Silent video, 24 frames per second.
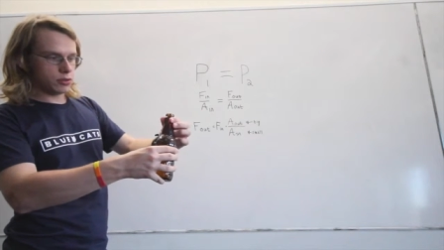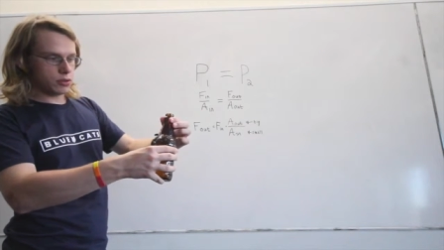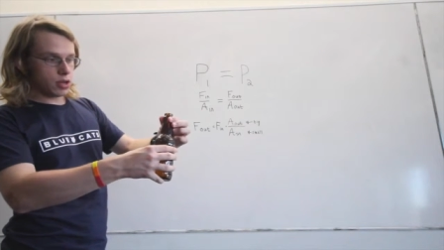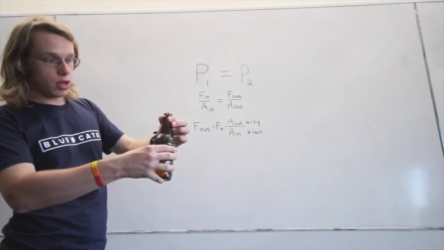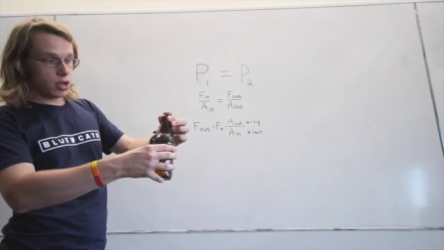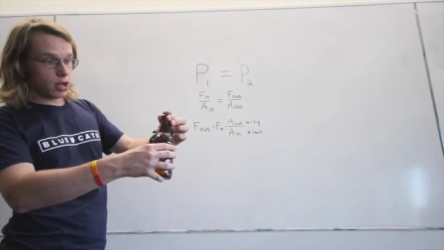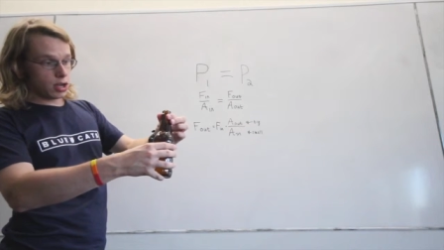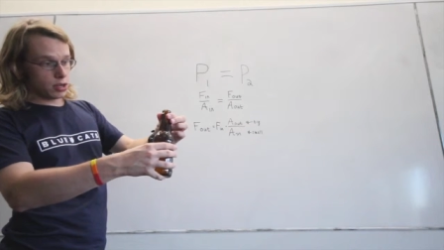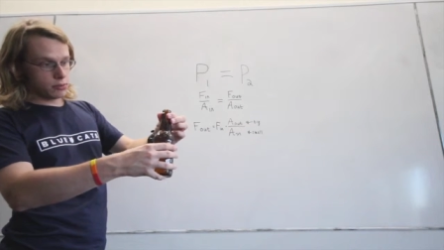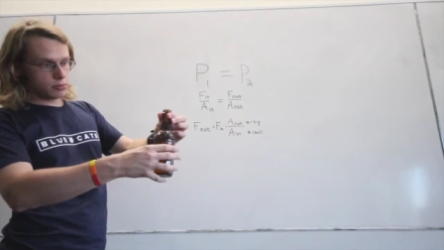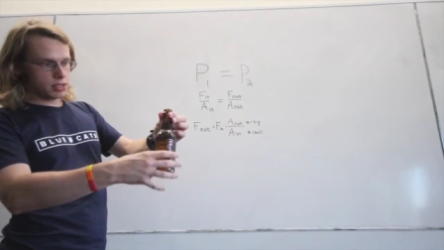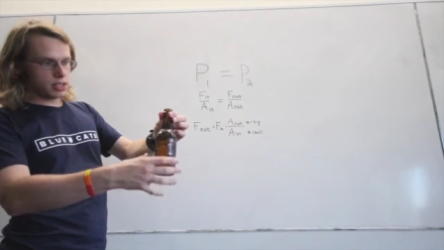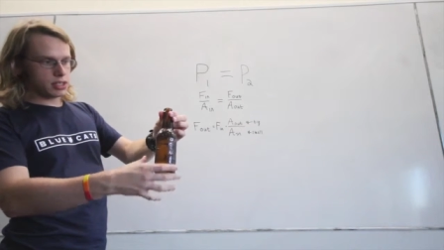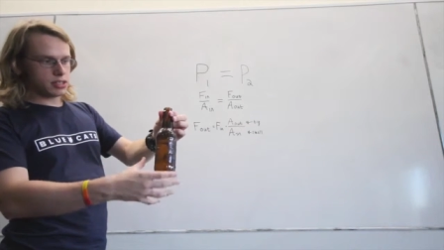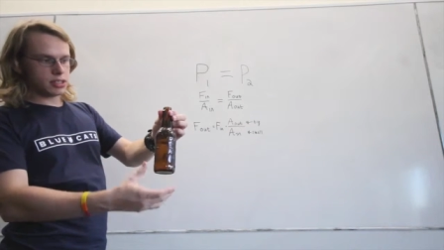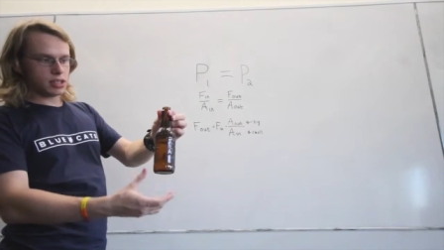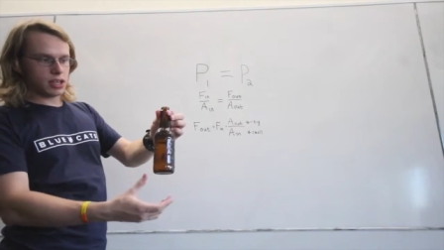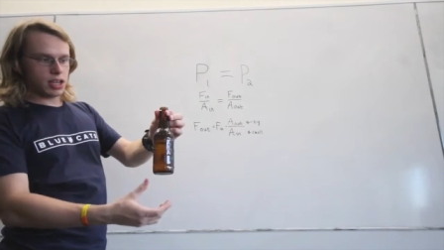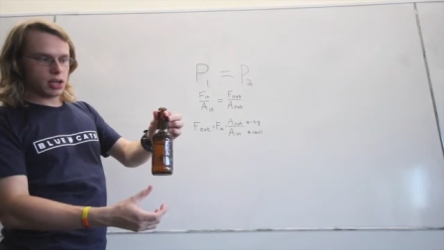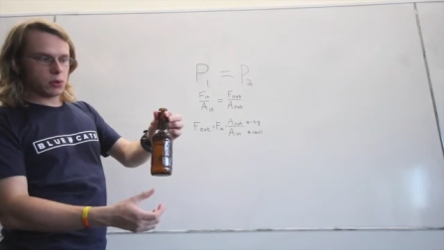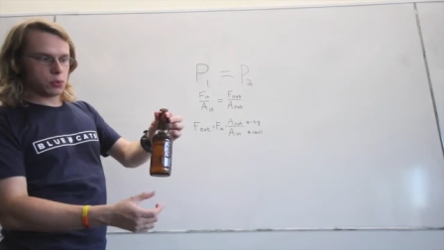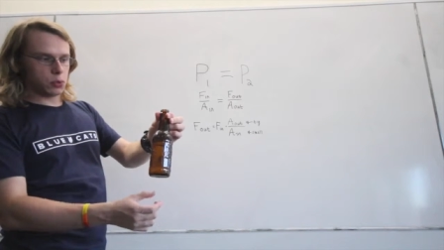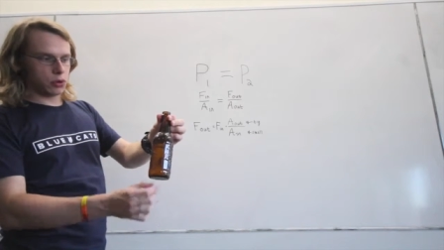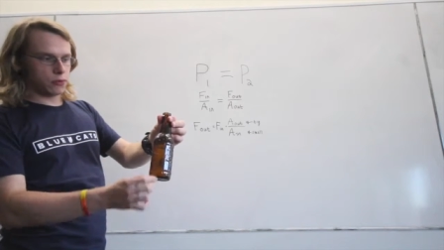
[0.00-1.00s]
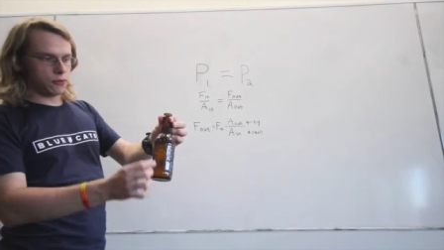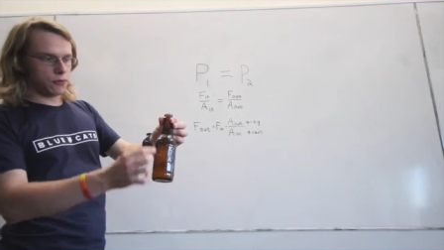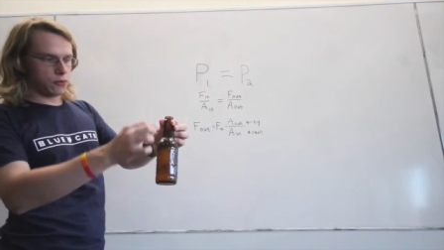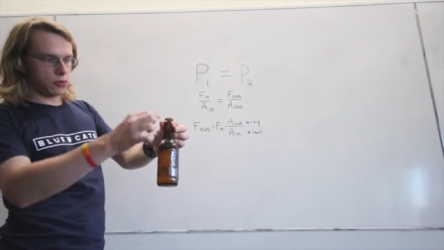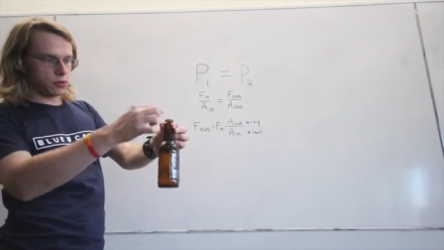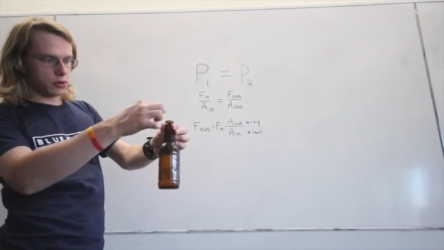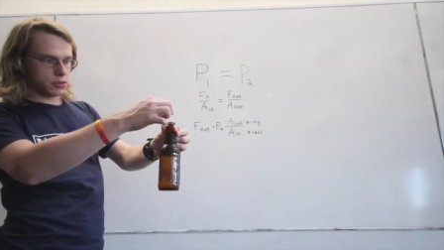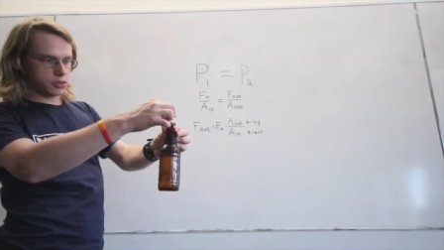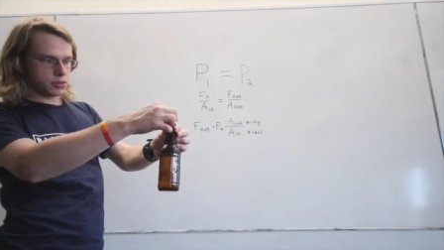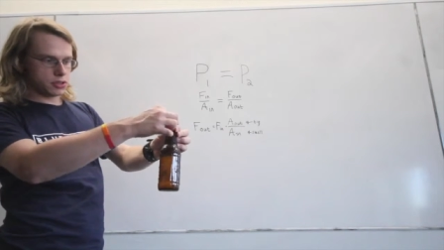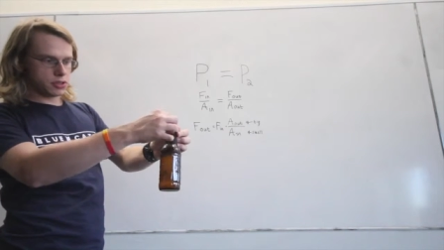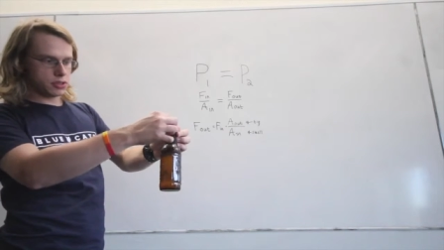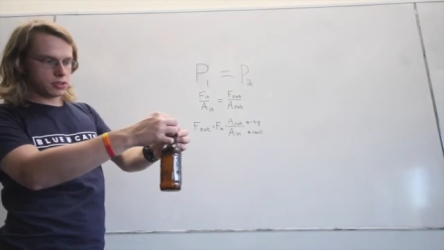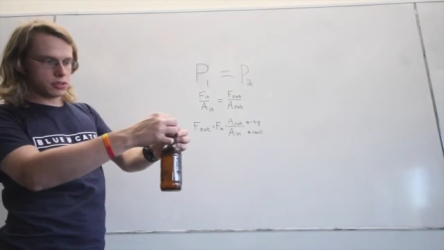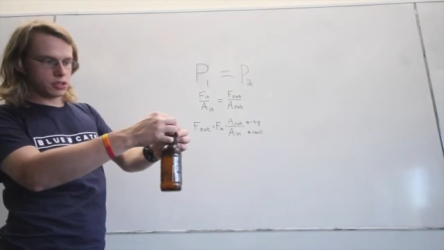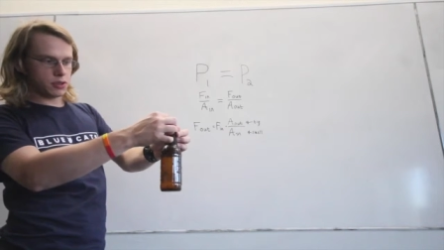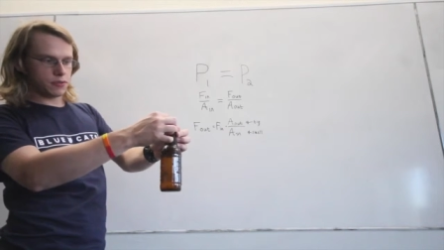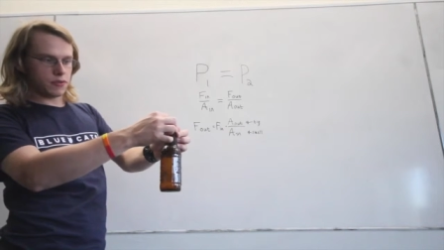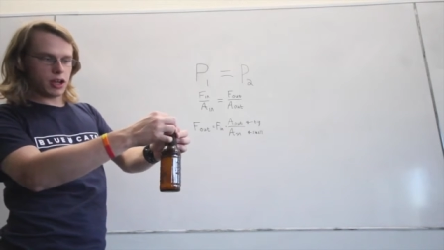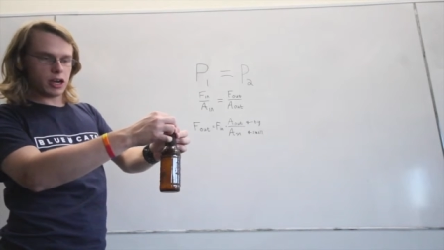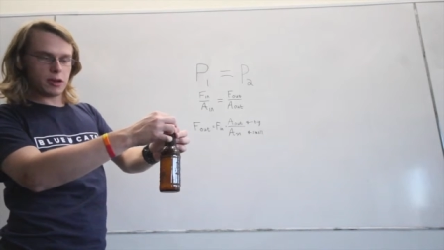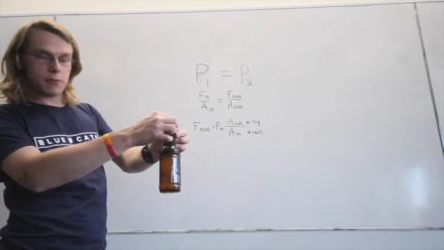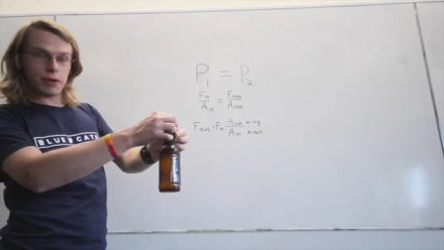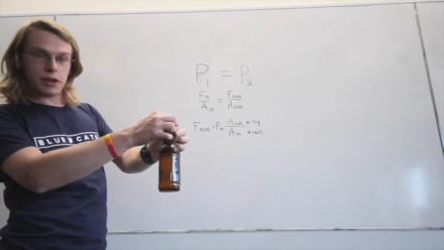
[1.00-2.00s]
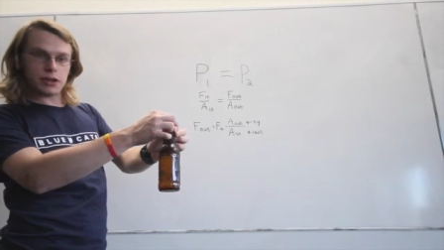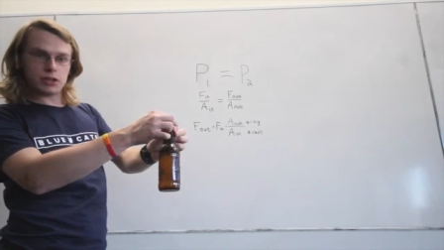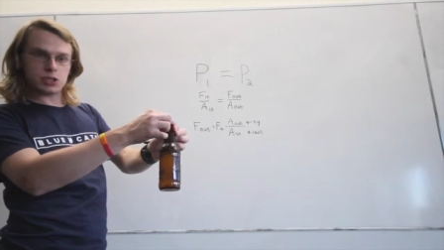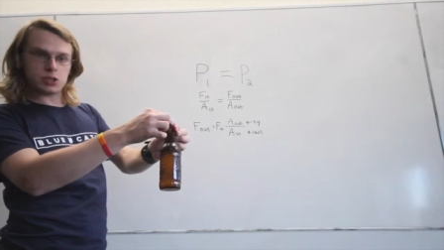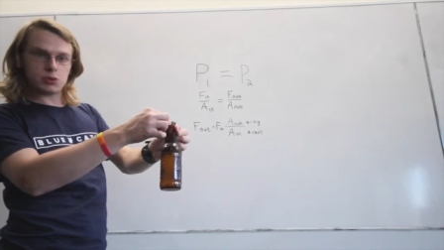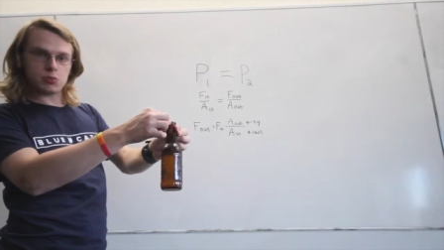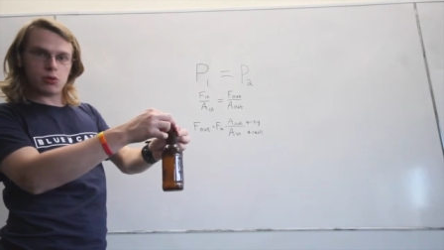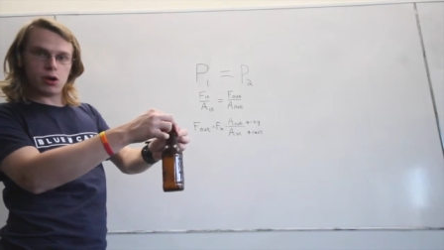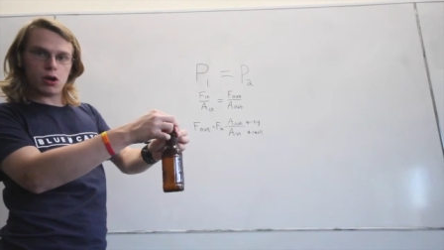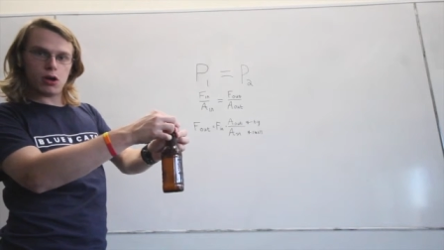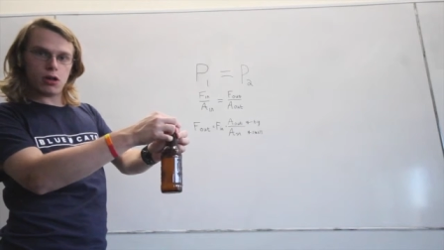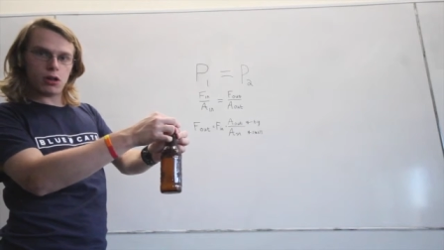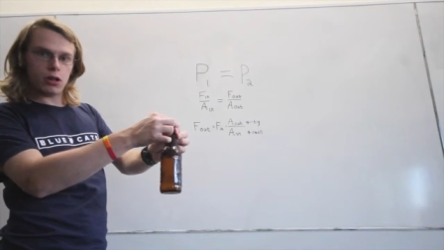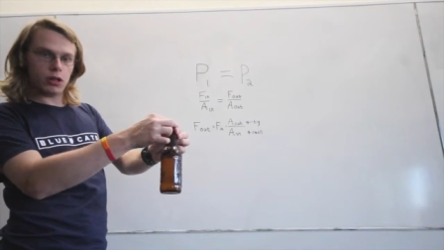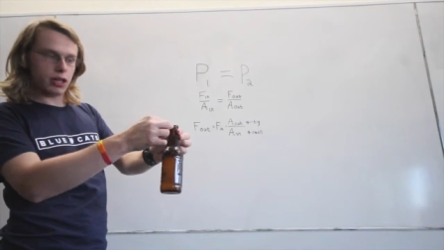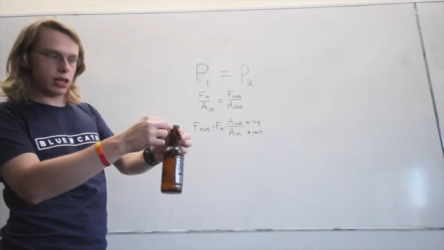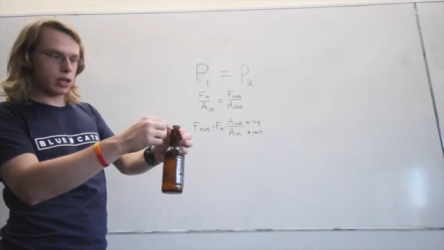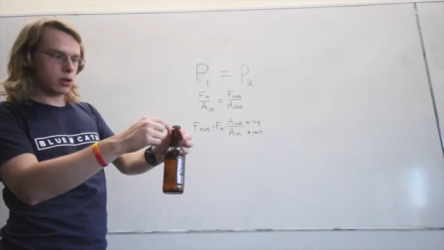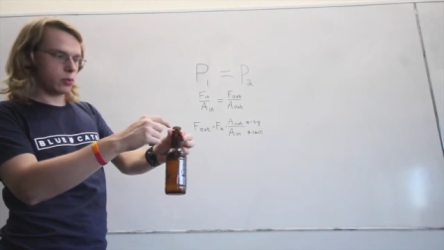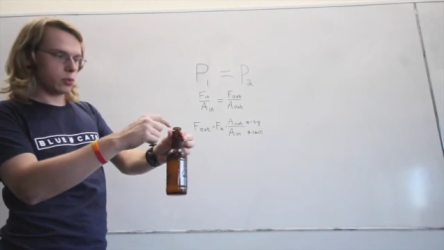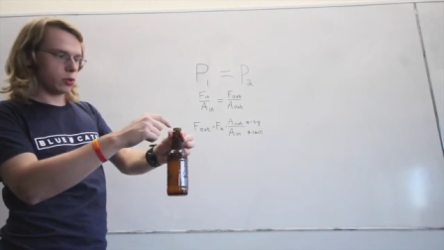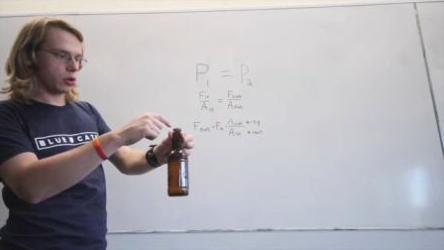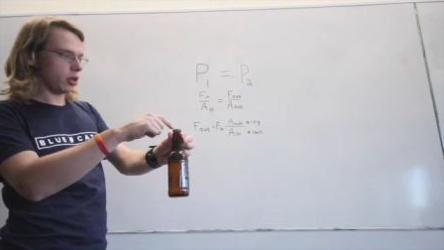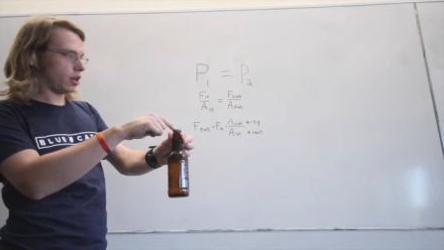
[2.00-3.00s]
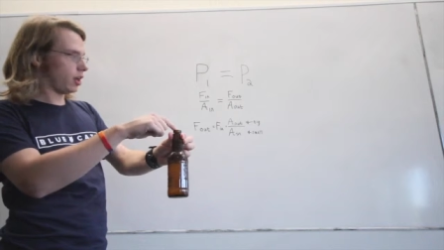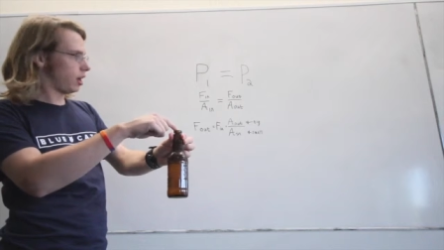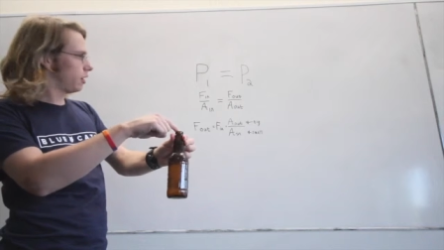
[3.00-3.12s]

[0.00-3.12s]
a decent inward force divided by a small inward